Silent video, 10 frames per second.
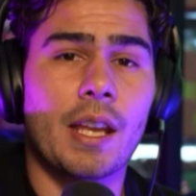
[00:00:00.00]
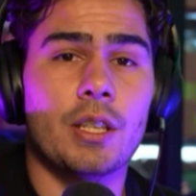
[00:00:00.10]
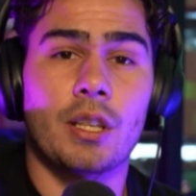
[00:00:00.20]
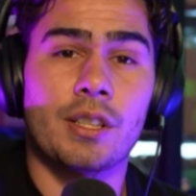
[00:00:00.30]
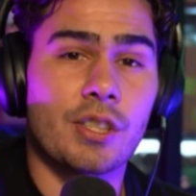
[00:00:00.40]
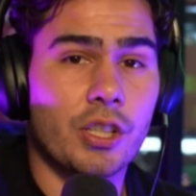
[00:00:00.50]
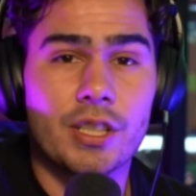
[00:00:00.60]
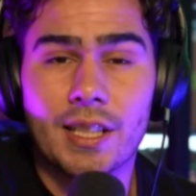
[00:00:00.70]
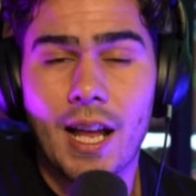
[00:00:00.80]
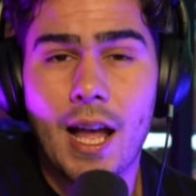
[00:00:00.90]
you can search
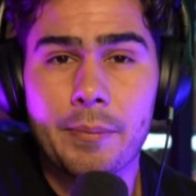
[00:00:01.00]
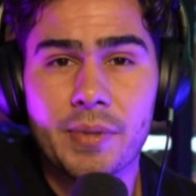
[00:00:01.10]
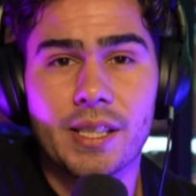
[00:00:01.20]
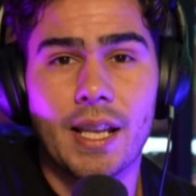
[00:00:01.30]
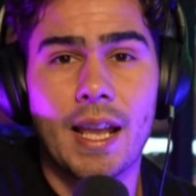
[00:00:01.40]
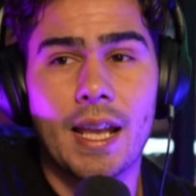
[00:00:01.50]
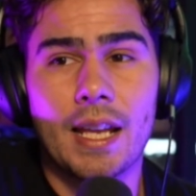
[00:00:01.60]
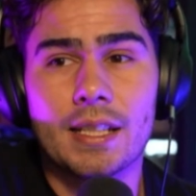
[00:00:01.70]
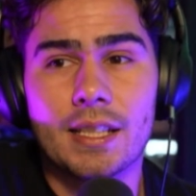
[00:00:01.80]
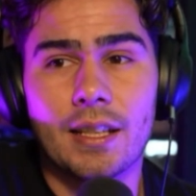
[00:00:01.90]
the comps,
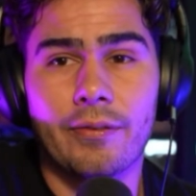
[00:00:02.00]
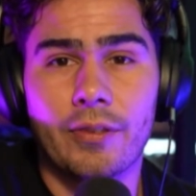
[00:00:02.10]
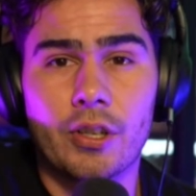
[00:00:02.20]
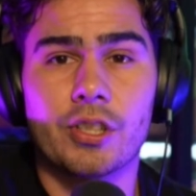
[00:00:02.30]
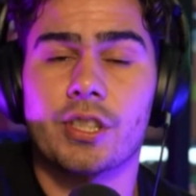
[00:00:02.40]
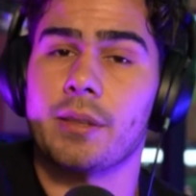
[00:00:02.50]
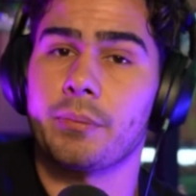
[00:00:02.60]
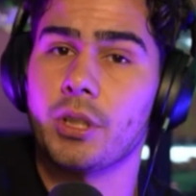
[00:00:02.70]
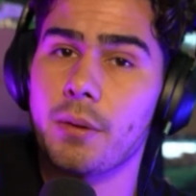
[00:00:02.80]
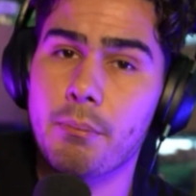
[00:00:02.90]
and if there's some
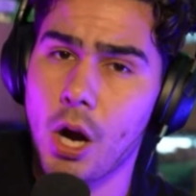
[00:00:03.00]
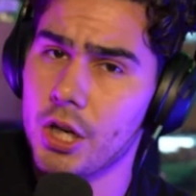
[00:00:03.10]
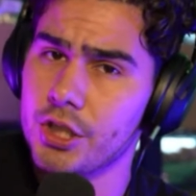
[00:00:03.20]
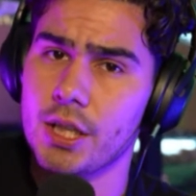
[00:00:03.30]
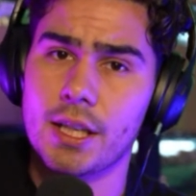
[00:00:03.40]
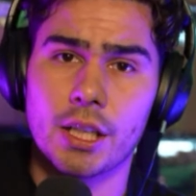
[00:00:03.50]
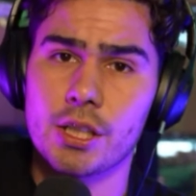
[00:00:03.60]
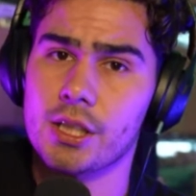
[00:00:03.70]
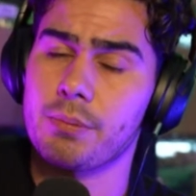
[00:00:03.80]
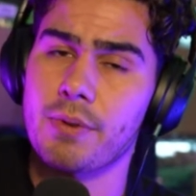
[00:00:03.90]
good margin and
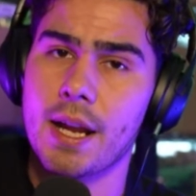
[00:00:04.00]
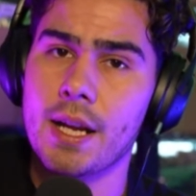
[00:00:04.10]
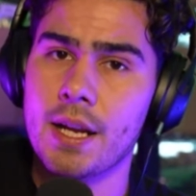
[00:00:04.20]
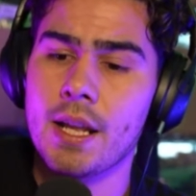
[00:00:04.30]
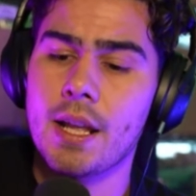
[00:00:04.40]
good spread,